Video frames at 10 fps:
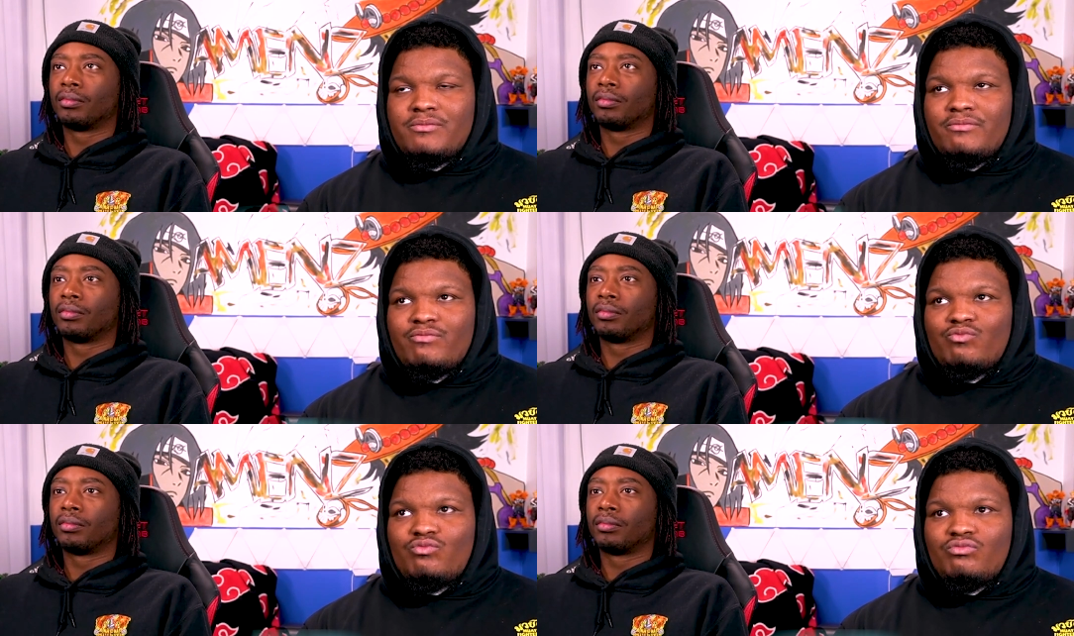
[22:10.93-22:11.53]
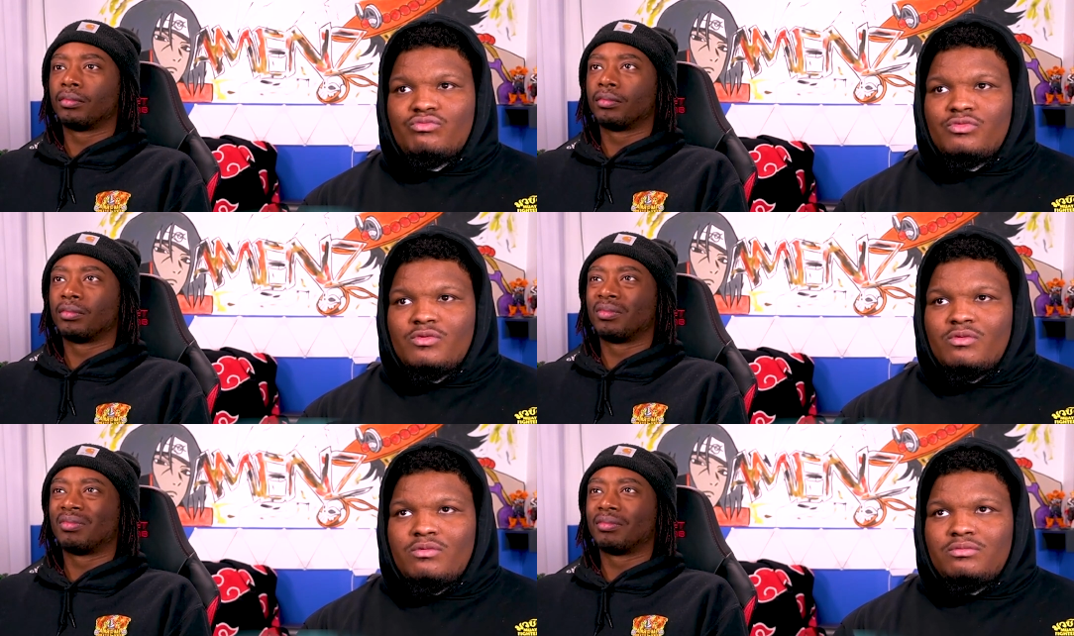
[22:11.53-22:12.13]

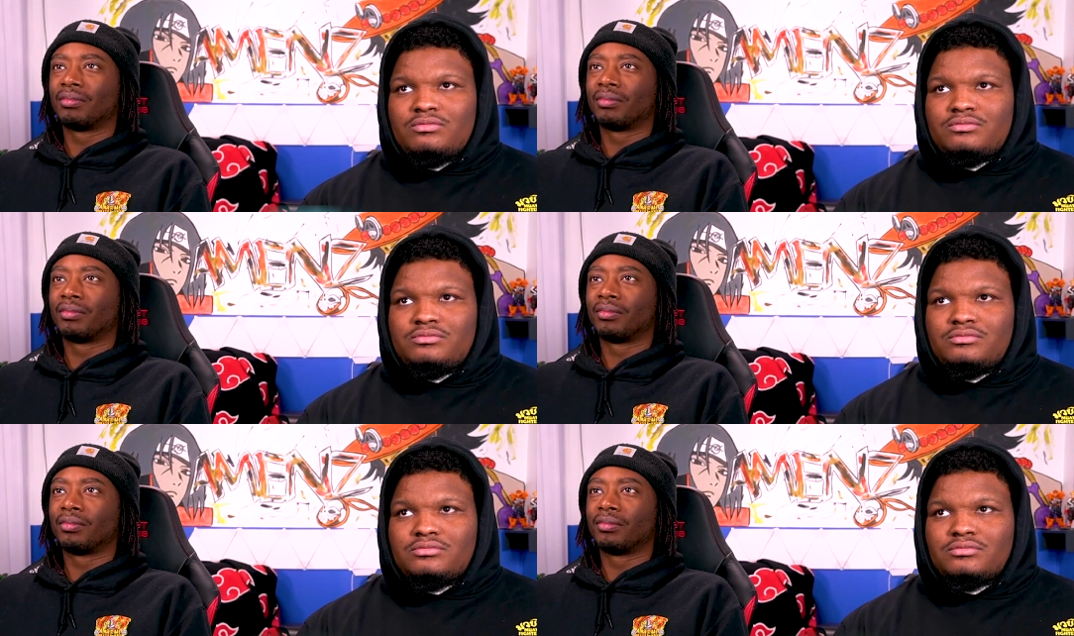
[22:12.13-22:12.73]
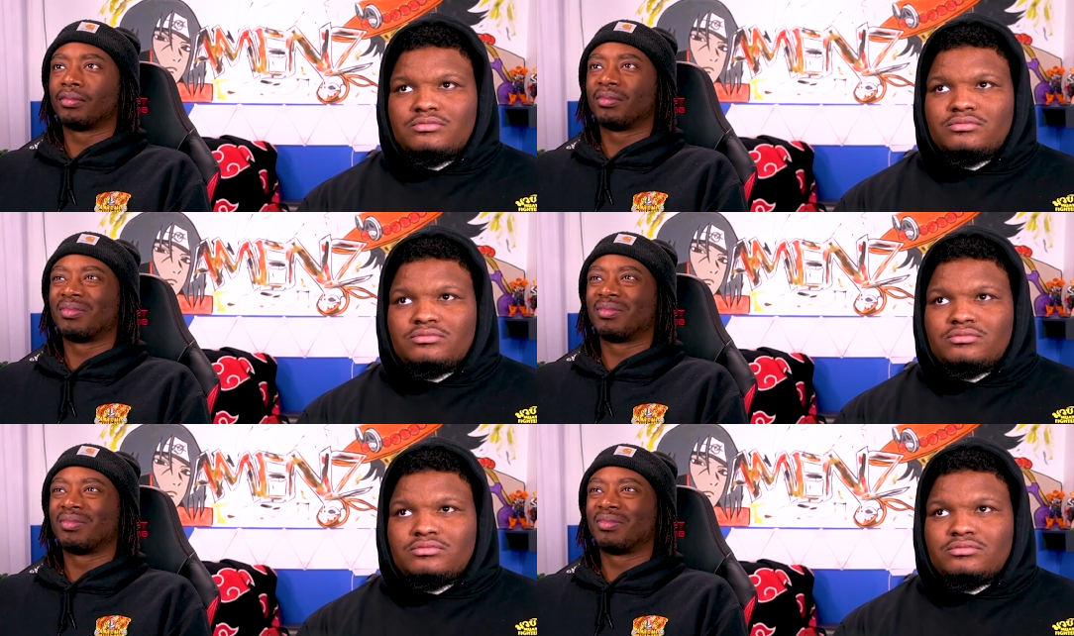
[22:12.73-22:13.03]
(no one is talking)